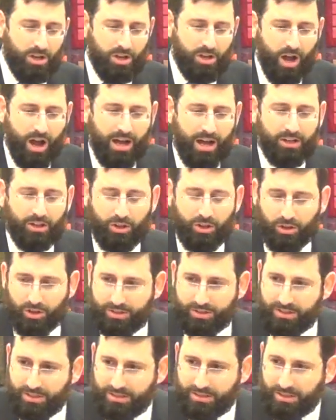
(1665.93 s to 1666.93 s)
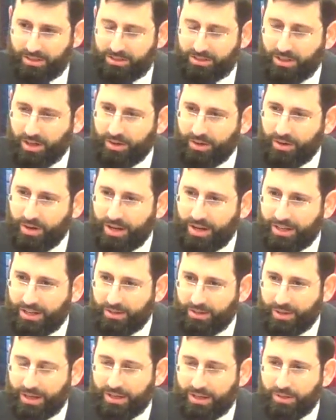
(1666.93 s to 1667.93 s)
God looked into the Torah and
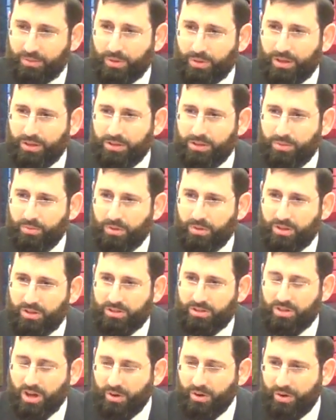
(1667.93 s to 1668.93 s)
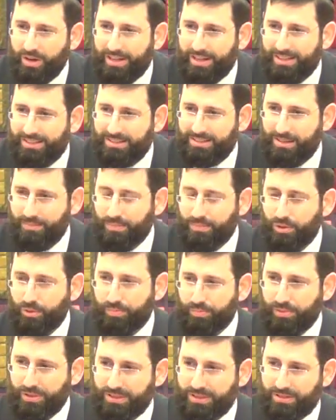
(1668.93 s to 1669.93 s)
He created the world. The, the Torah is the
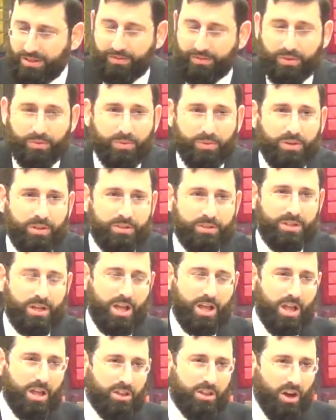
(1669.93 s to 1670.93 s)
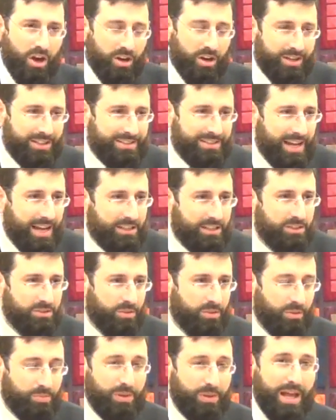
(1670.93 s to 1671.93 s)
blueprint of the world, the
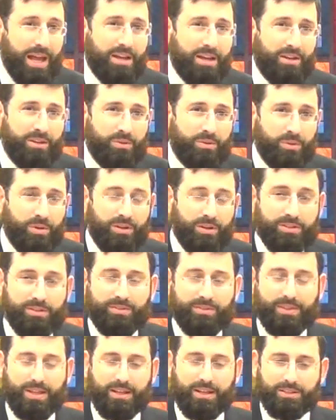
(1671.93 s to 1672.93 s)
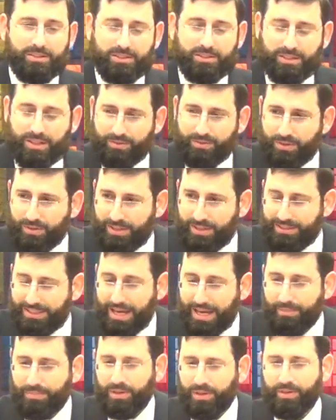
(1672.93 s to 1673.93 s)
architectural plan of the world. Just give you an
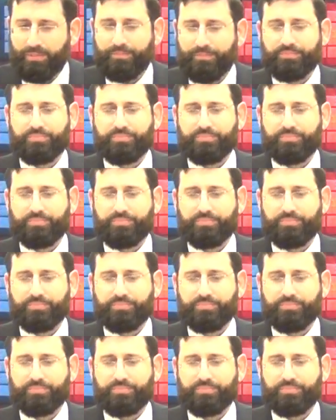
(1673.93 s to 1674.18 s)
example.